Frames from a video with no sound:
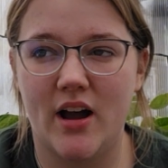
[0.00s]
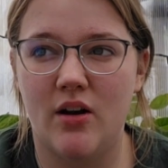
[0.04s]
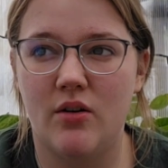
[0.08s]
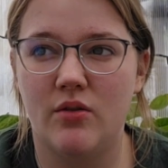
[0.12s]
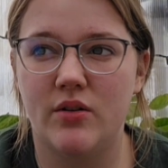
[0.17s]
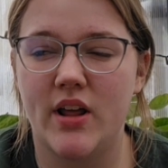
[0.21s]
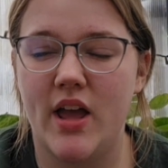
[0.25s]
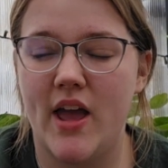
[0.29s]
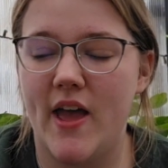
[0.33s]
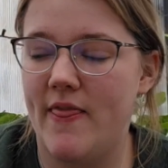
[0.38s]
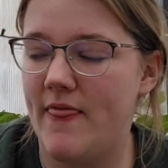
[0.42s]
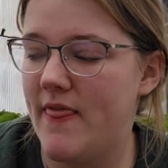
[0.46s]
it
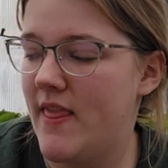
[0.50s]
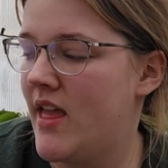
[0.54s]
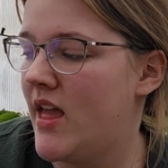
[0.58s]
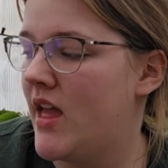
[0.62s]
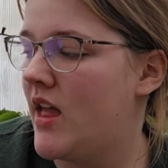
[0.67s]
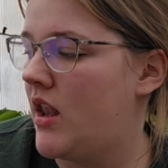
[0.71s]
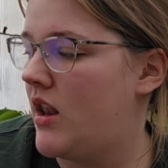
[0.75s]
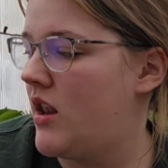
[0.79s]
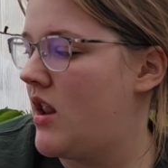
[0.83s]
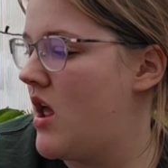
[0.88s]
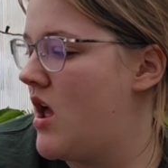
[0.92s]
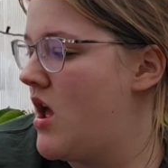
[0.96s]
out, and
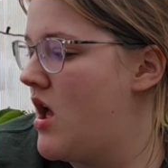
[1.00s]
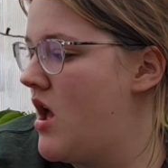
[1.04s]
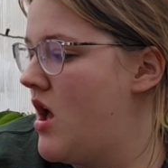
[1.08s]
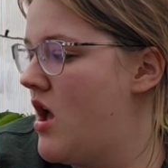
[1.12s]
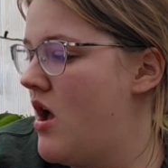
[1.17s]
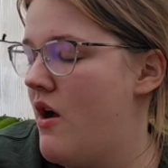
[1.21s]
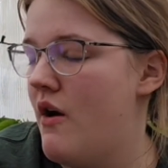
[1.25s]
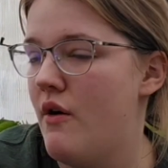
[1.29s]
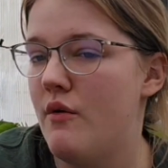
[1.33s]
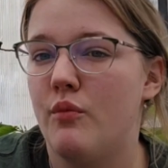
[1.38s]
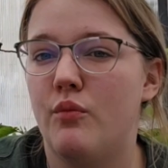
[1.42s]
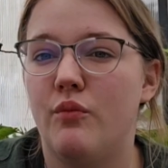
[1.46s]
then
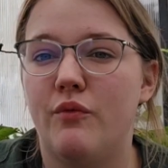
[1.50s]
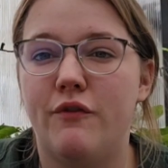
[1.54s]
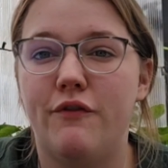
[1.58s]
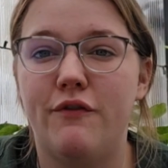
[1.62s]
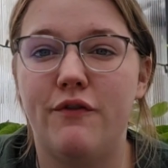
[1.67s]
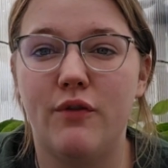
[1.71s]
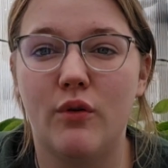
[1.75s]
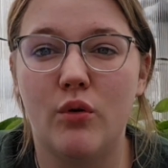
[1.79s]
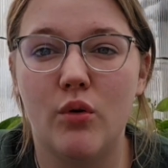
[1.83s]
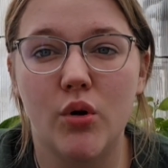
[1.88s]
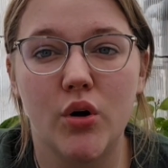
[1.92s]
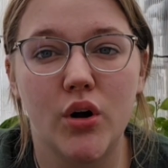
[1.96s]

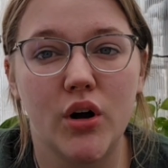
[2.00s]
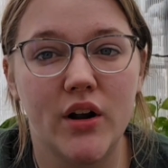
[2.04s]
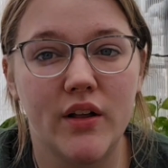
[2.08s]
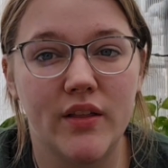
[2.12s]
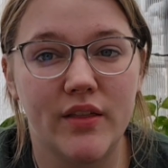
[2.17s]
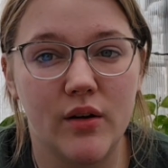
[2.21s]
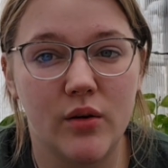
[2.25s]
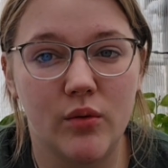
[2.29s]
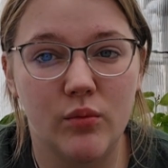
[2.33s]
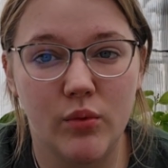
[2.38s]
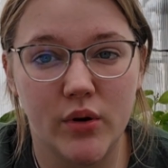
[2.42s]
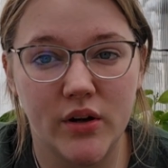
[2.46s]

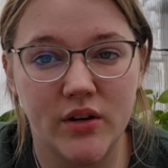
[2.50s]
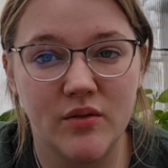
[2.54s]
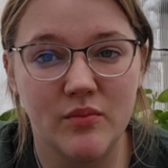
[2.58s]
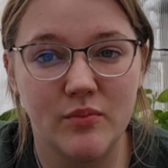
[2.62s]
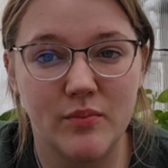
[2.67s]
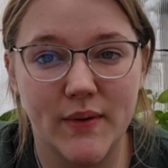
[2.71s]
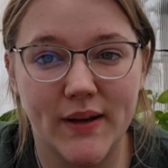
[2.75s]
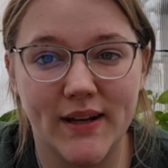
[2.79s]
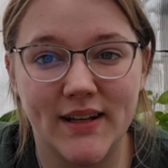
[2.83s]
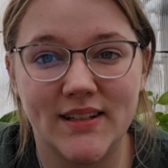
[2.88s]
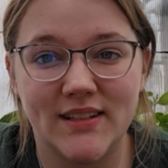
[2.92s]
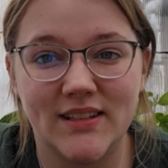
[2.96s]
for the
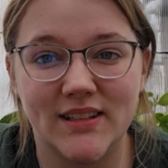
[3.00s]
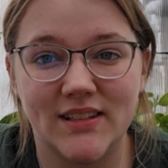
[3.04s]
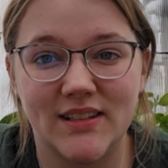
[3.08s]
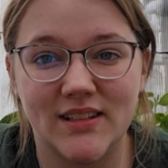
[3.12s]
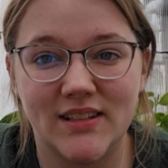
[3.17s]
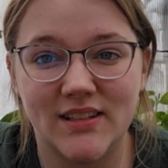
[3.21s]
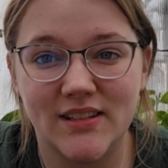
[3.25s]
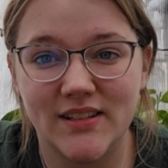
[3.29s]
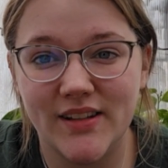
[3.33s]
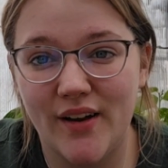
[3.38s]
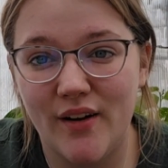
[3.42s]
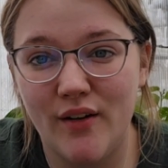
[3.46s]
wooden base
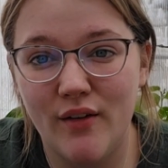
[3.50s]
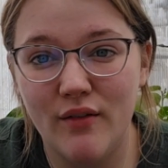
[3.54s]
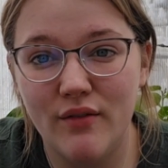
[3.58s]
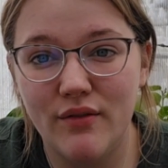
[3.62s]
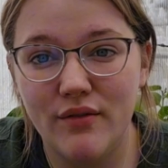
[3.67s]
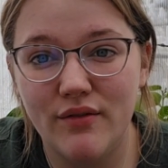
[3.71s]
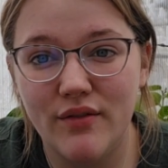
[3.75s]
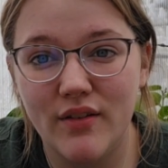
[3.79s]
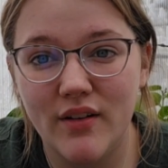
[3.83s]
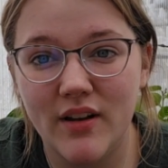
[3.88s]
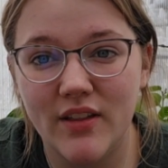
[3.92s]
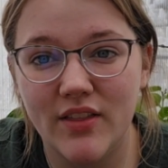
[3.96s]

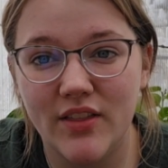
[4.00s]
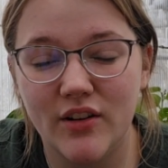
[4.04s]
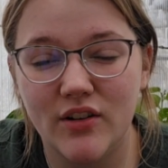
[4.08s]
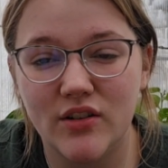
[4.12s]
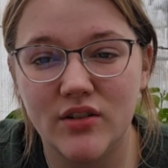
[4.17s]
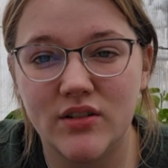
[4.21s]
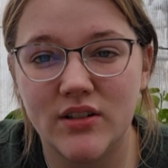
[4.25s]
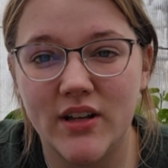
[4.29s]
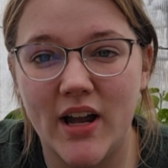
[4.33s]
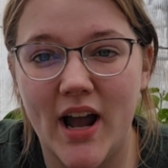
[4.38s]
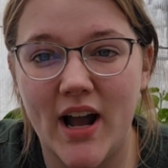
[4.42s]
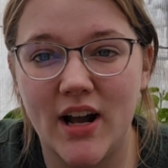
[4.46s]
itself,
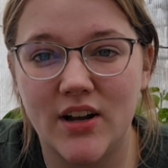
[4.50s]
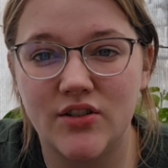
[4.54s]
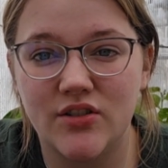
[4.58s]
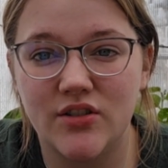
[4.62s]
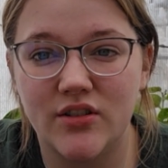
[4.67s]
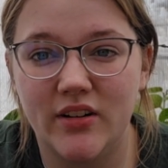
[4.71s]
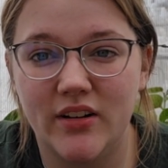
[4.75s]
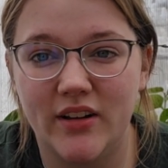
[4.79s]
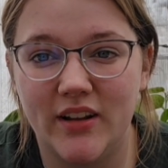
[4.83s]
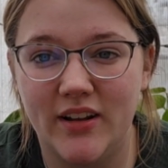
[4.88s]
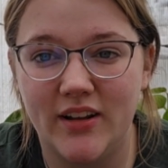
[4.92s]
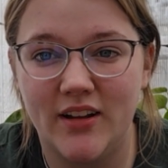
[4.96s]
there's
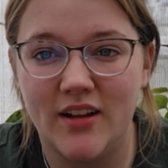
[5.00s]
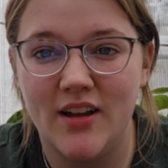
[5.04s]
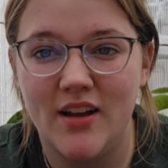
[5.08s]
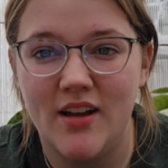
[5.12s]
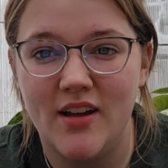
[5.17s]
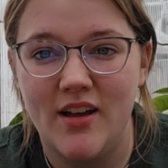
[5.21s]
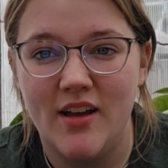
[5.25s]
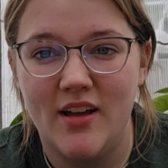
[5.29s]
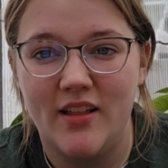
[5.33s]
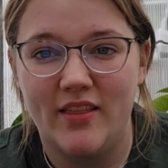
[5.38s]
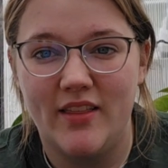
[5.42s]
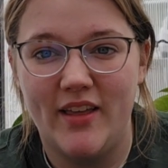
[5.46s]
actually,
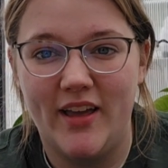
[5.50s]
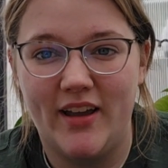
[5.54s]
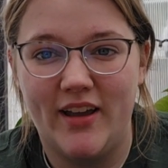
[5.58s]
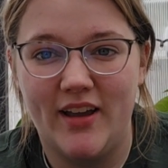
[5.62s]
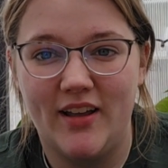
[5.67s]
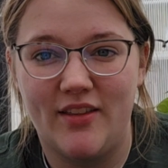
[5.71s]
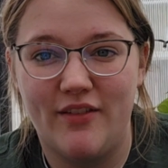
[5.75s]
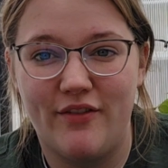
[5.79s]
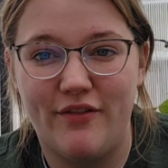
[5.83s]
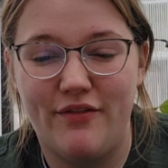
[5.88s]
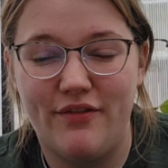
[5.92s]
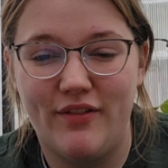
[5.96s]

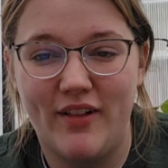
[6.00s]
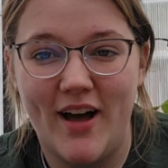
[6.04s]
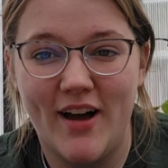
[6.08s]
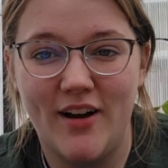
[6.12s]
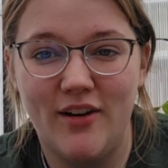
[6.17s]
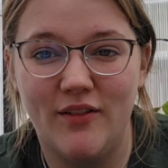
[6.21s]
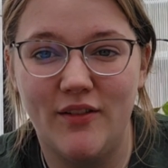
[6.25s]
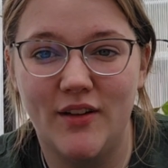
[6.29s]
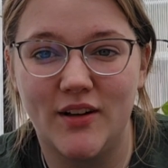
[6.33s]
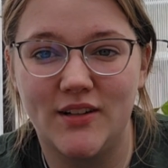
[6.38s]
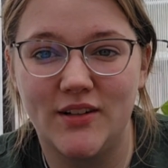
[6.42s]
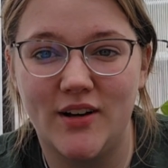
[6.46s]
like, it's
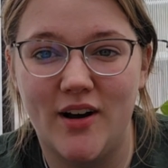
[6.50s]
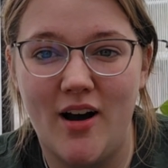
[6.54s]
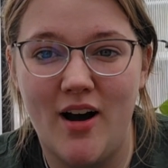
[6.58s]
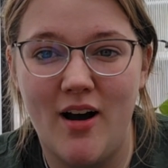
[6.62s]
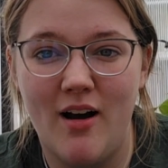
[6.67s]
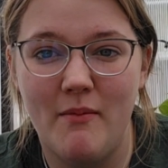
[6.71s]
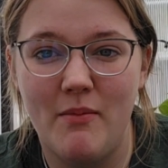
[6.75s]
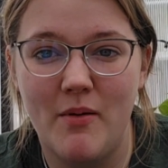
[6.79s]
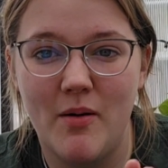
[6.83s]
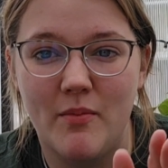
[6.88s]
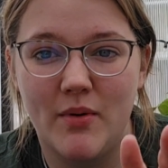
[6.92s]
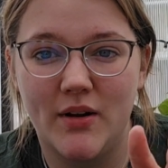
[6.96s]
flat on the
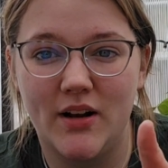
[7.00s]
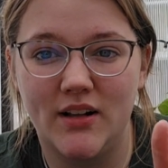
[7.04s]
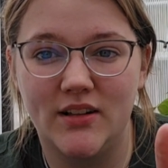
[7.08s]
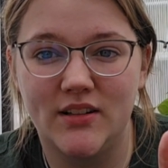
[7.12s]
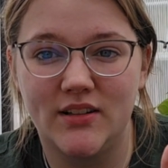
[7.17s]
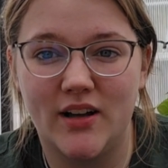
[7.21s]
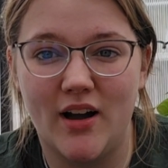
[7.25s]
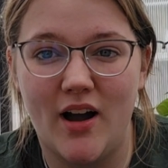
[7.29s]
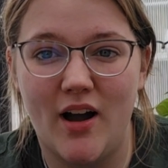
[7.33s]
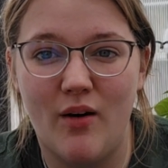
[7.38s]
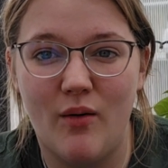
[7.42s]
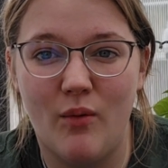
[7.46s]
top, but
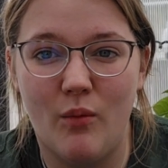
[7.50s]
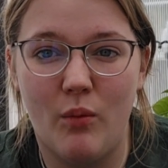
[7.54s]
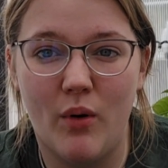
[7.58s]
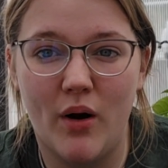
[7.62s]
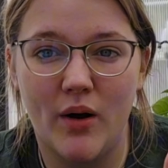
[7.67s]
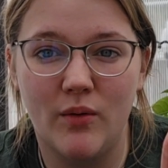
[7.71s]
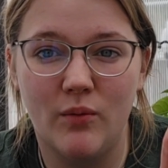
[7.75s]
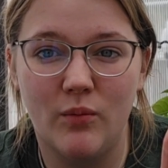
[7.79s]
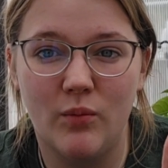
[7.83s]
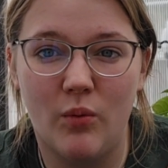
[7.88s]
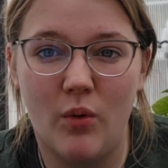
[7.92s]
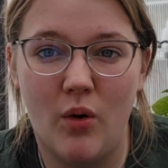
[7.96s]
it's got
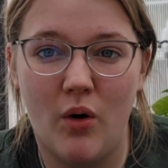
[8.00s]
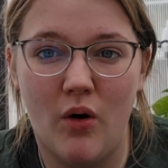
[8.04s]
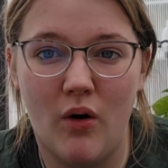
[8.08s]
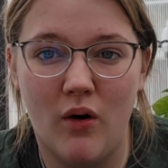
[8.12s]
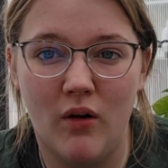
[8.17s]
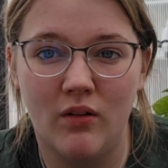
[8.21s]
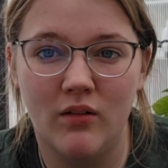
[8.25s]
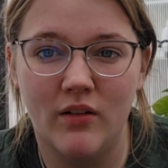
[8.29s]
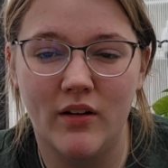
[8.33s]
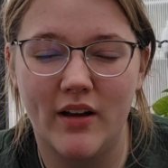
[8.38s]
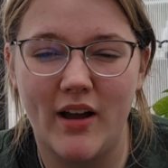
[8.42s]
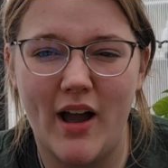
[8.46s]
one
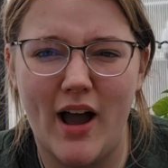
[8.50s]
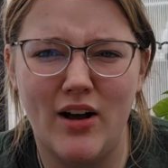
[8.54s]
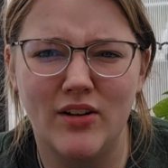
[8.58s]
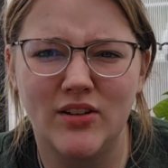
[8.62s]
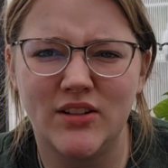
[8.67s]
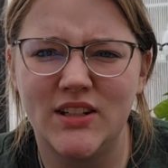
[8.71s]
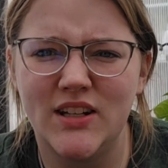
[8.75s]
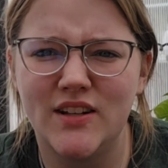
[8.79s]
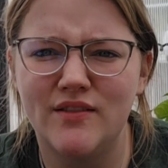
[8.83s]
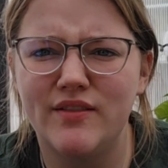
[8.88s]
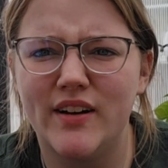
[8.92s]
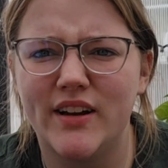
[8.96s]
wall.
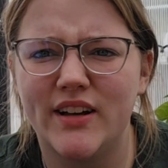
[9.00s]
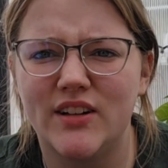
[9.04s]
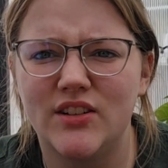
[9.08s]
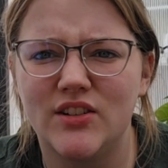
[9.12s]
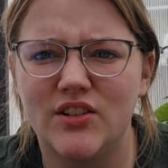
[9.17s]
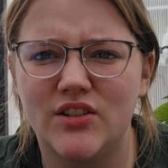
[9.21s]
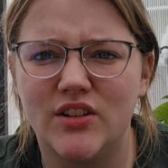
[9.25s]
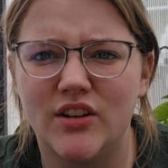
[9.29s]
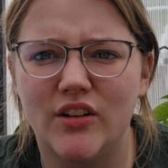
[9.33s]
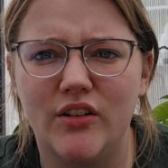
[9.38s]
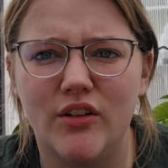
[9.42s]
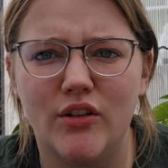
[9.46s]
I'll see if I
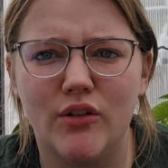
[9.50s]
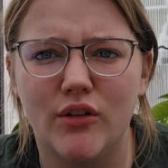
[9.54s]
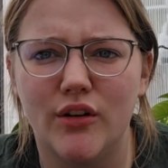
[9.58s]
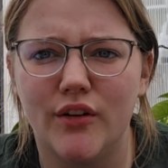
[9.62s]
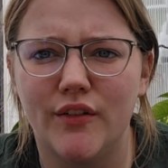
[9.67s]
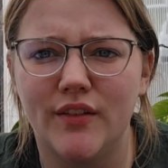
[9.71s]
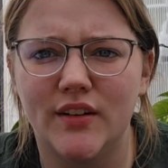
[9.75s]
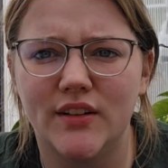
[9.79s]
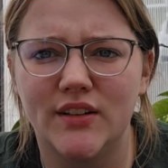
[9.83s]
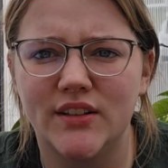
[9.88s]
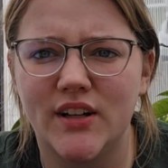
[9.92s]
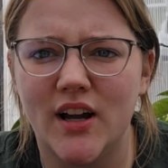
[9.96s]
can show you
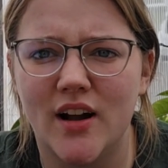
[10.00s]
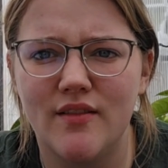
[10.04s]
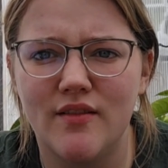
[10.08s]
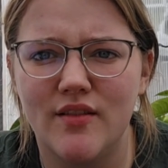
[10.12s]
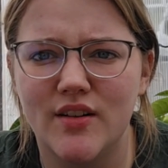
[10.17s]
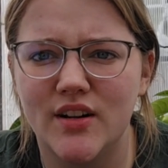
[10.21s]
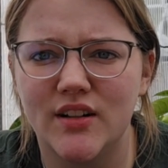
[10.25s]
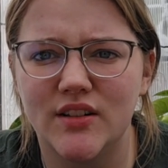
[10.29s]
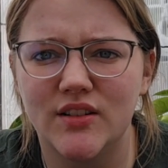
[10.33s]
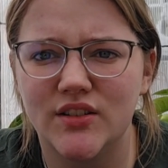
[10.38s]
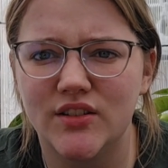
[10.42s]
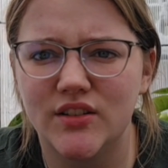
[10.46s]
or if it's
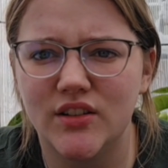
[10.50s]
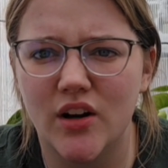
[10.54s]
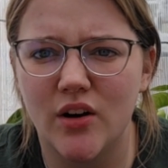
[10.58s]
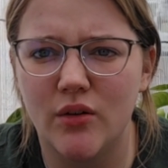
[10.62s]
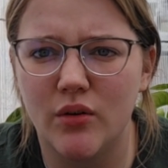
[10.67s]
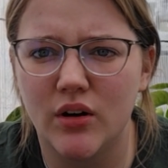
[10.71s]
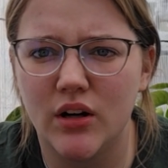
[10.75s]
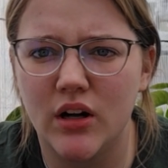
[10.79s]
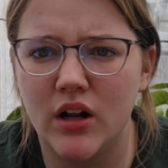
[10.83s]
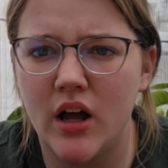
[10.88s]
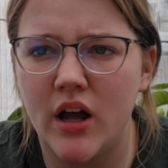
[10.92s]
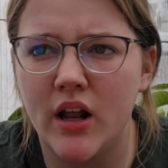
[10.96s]
covered in
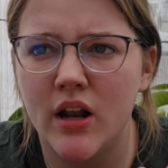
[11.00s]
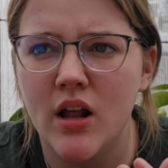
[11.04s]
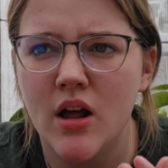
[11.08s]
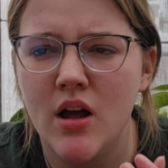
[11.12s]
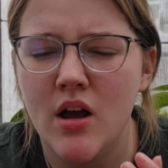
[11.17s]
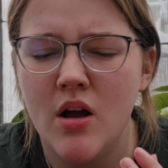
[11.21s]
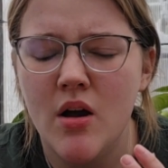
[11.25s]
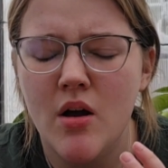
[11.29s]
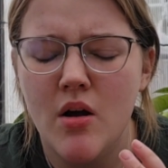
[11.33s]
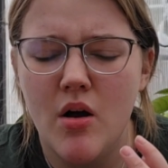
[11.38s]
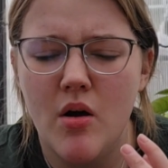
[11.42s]
snow or not.